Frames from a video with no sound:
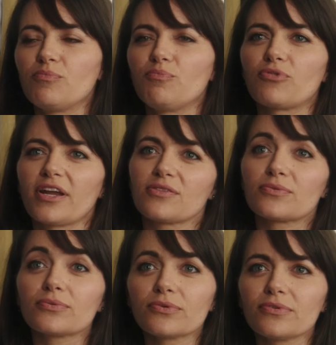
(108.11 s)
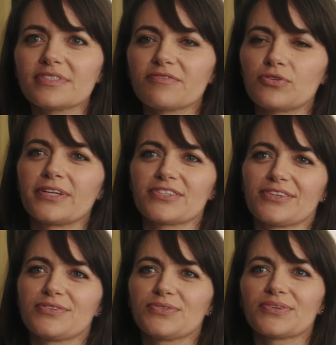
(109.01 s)
break the rules of
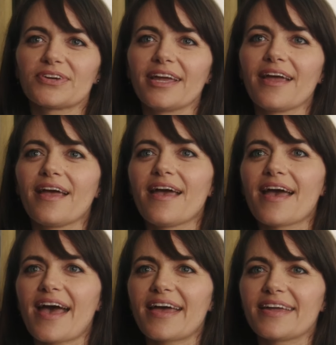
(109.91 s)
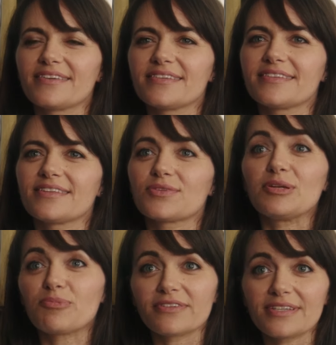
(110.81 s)
traditional jewelry. And
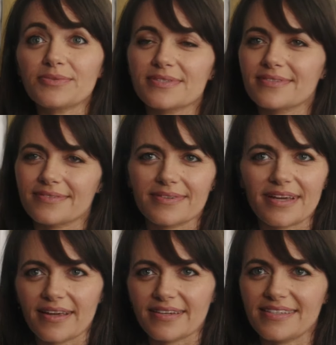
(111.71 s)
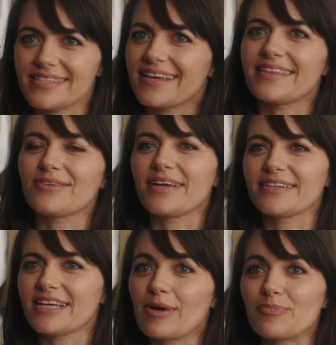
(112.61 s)
3D printing was an idea that we
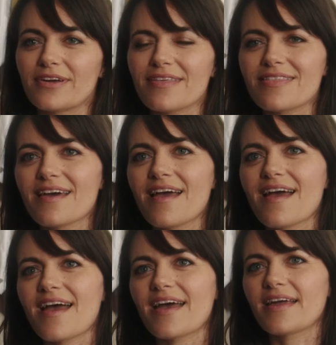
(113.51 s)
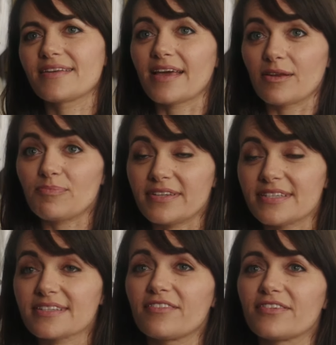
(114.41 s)
had come up with and
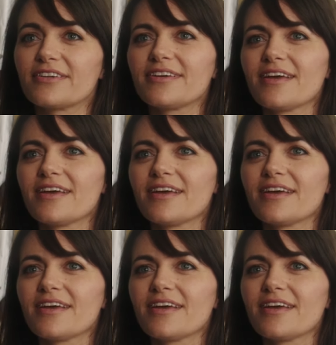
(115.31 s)
discovered.